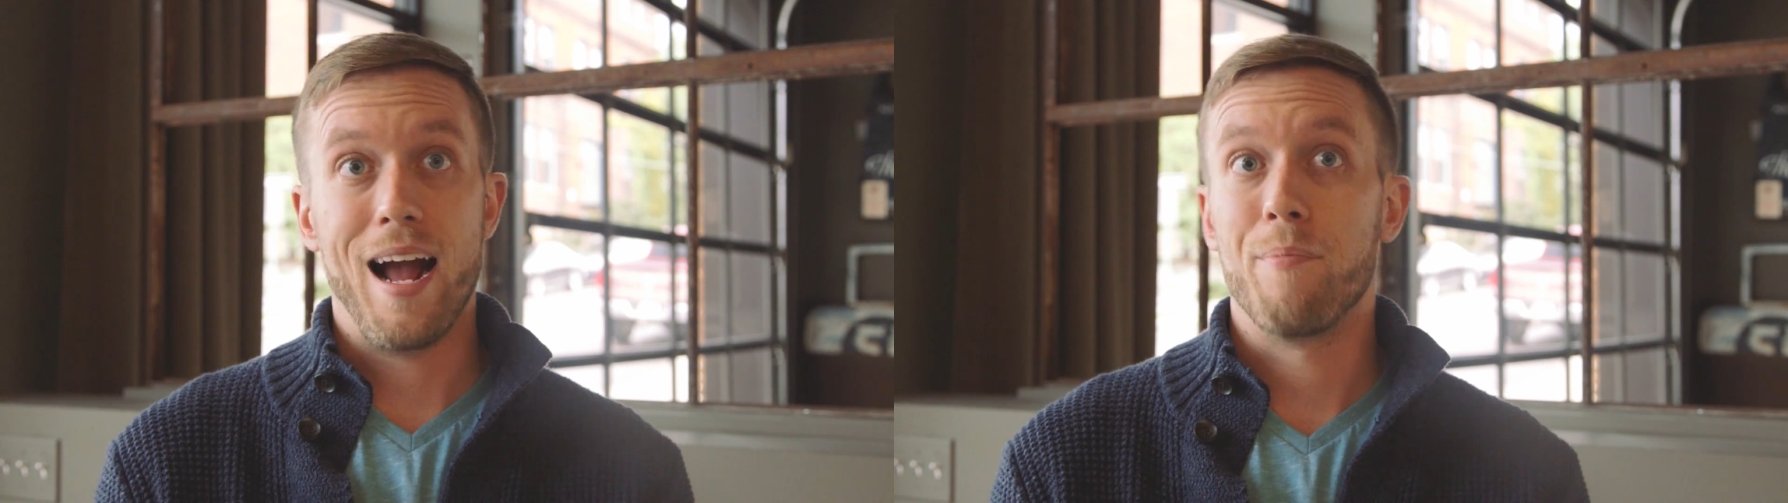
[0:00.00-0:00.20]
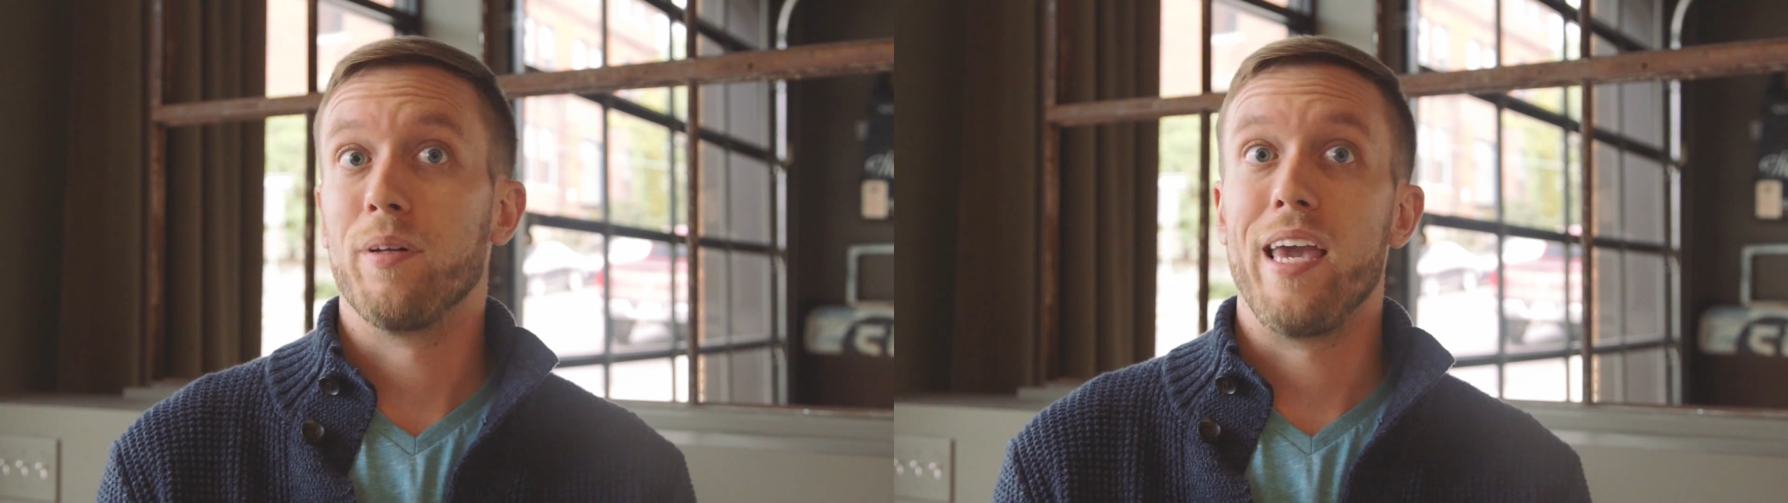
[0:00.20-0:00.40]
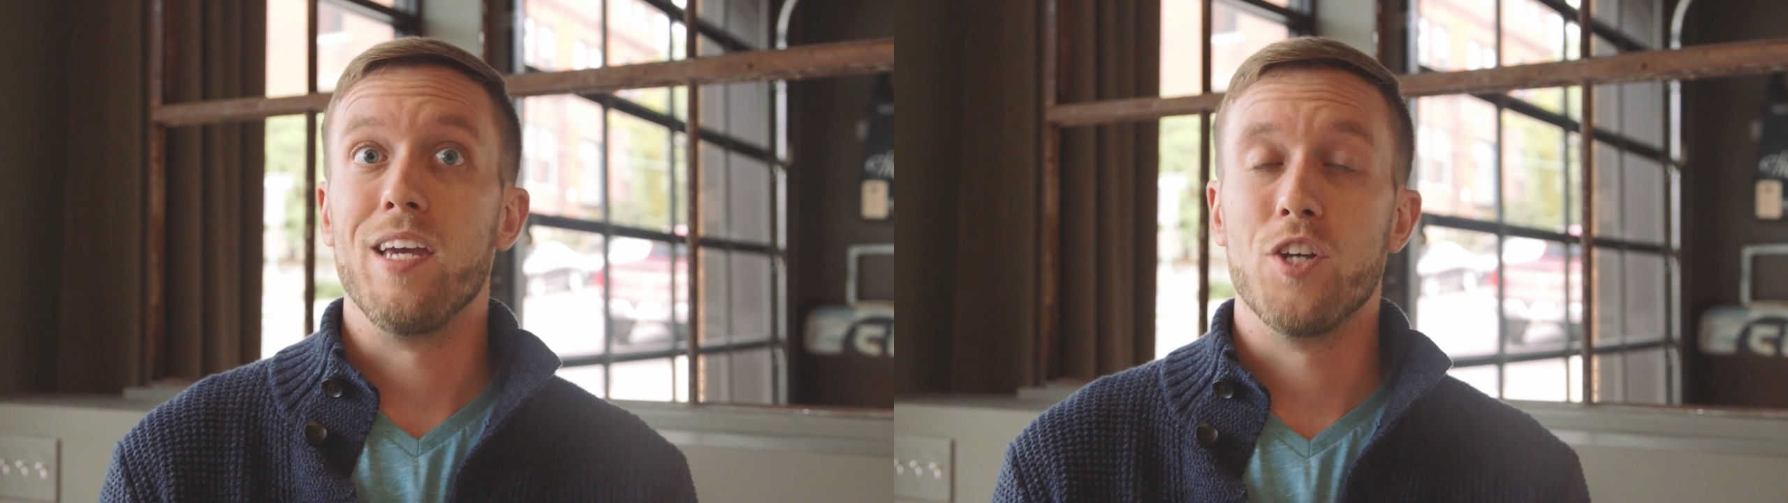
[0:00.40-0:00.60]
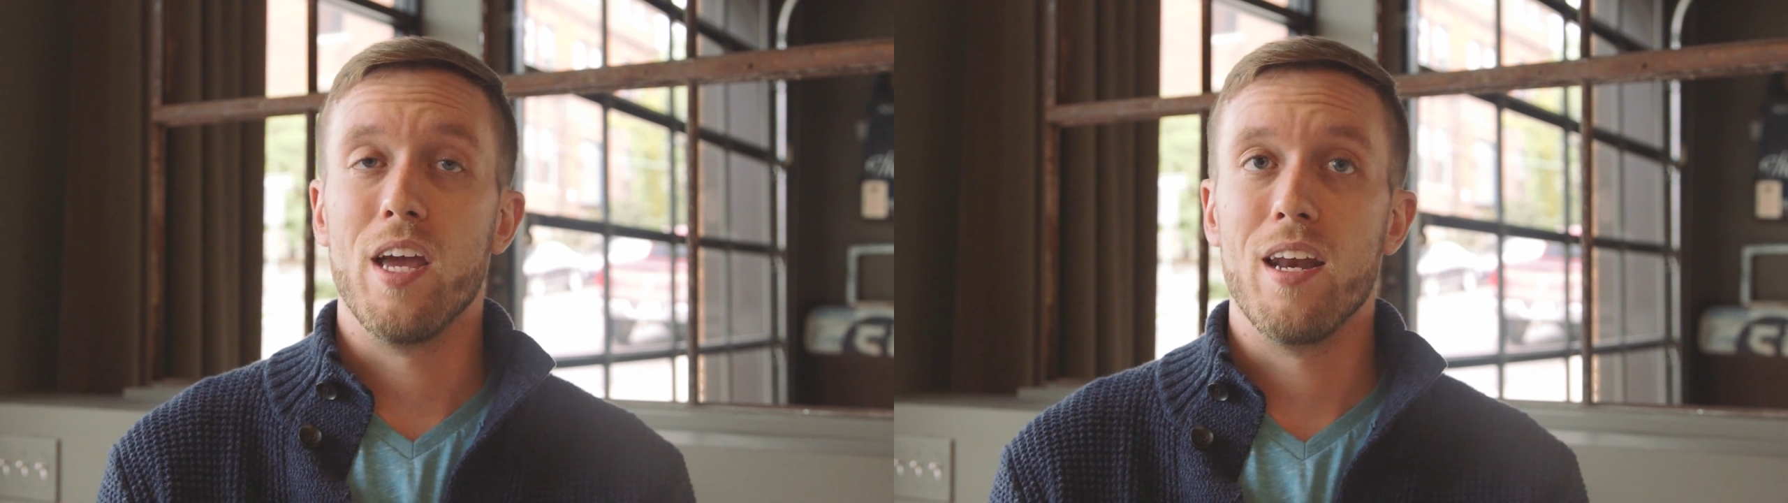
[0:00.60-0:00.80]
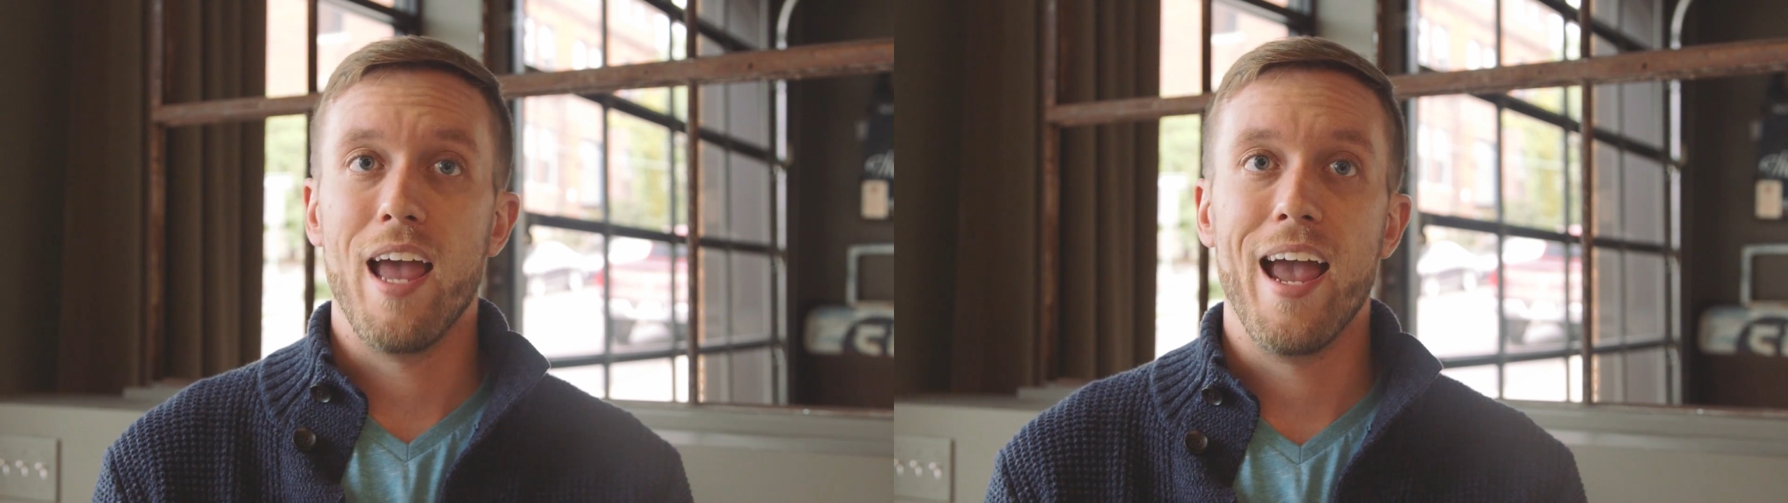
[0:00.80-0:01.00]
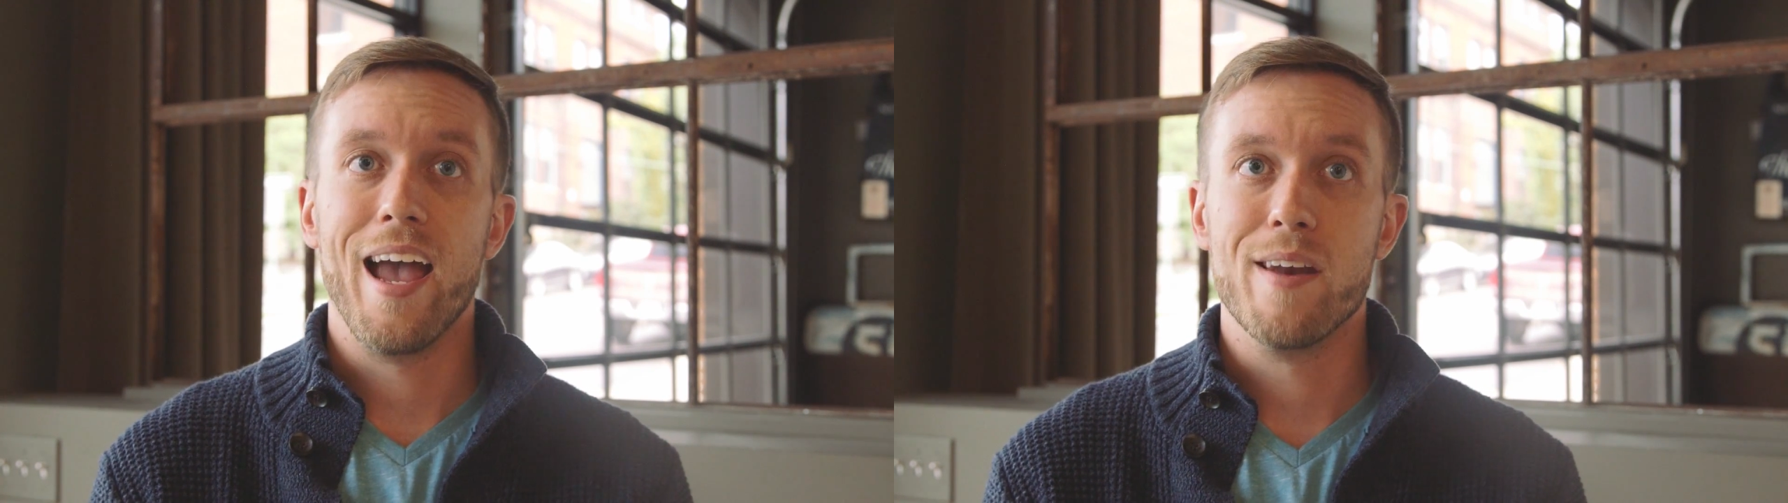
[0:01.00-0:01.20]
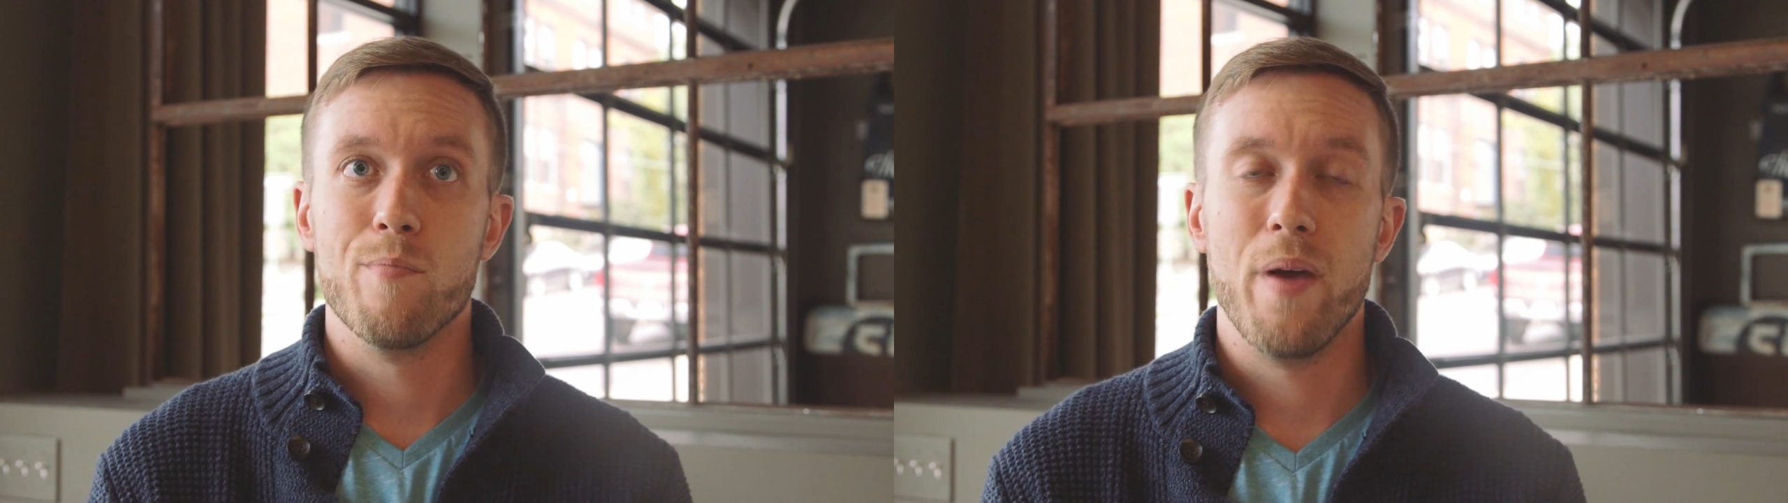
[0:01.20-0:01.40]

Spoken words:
application and